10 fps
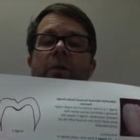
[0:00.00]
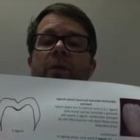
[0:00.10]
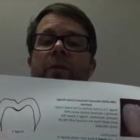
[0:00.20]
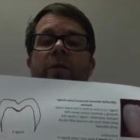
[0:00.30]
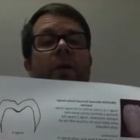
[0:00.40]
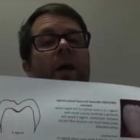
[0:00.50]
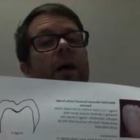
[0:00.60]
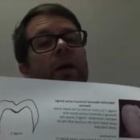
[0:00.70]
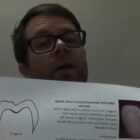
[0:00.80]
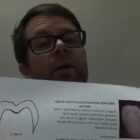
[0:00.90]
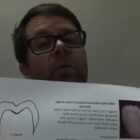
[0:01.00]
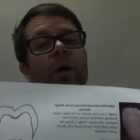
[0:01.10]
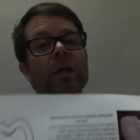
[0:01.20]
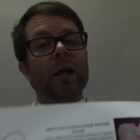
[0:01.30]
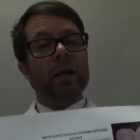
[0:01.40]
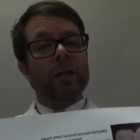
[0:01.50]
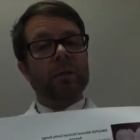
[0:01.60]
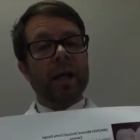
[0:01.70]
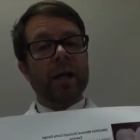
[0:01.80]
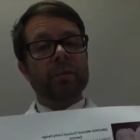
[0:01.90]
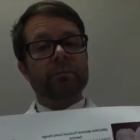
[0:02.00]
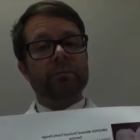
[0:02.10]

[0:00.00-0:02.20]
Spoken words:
with one coloured pen.